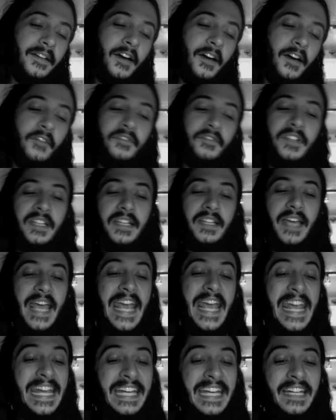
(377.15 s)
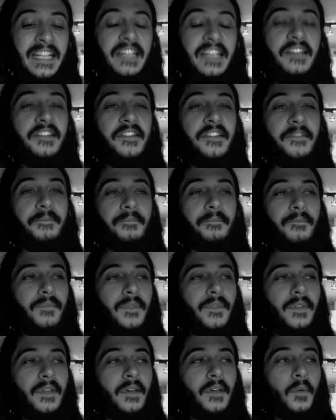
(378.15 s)
of the 80s
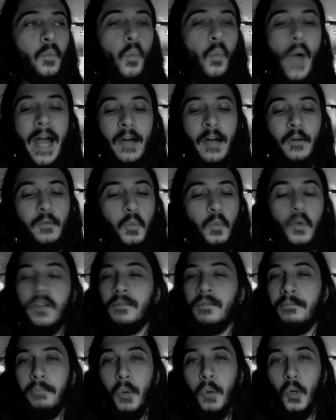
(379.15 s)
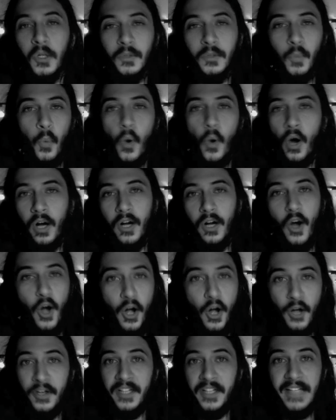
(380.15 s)
Wildwood Boardwalk
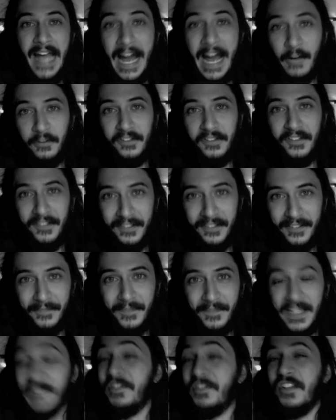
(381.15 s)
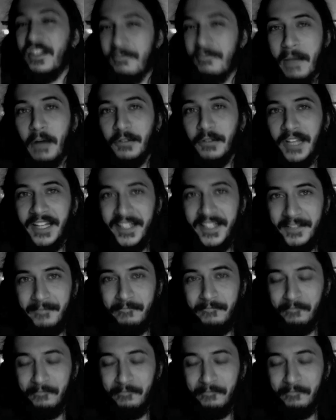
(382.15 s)
haunted houses. It even smelled like it.